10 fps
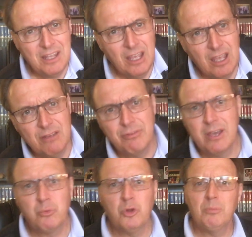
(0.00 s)
In
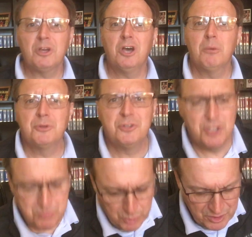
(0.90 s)
fact, one of my
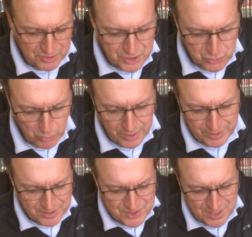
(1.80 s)
commentaries put it this
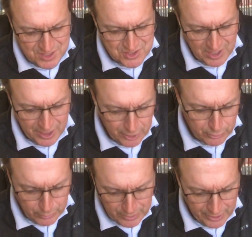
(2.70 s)
way. It says,
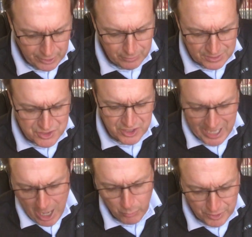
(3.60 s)
Herod's
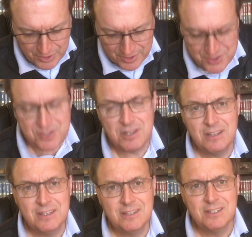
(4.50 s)
cowardice
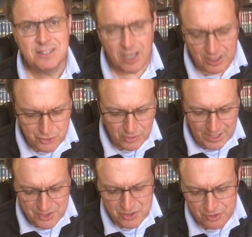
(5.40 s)

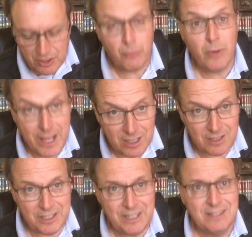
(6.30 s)
contrasts
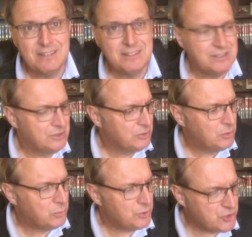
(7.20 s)
directly
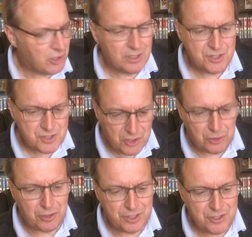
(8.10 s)
with John's
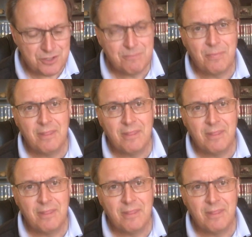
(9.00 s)
courage.